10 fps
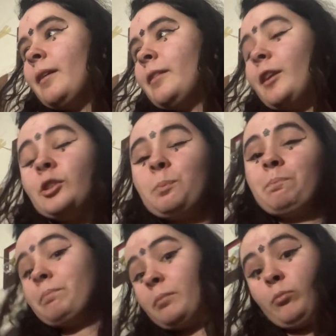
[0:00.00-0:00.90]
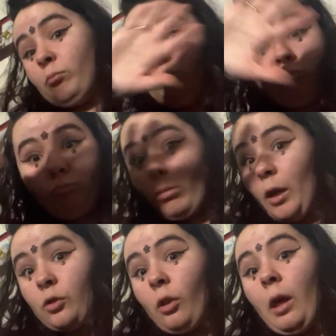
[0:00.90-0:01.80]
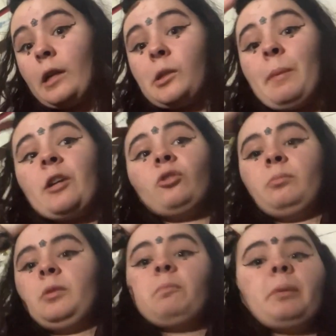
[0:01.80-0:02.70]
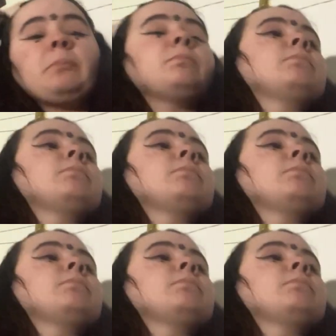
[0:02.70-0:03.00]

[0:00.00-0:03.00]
there's there's a lot of spectrums, but